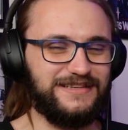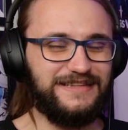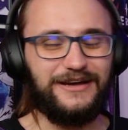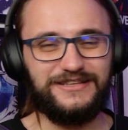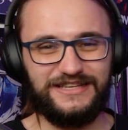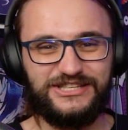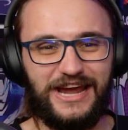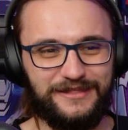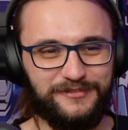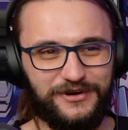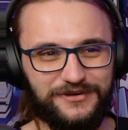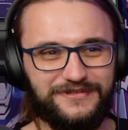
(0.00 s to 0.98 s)
That was a
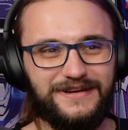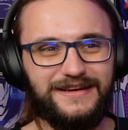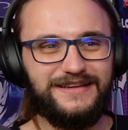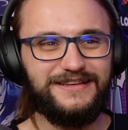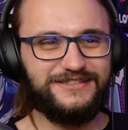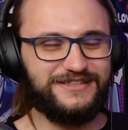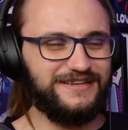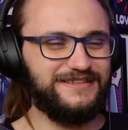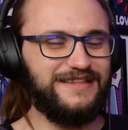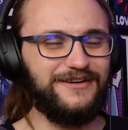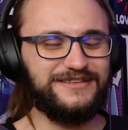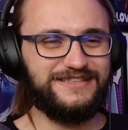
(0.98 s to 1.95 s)
Chad move.
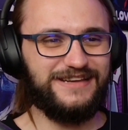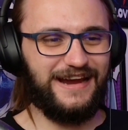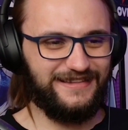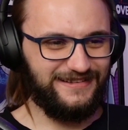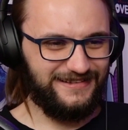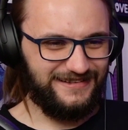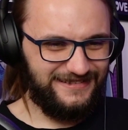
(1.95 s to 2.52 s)
That was Chad.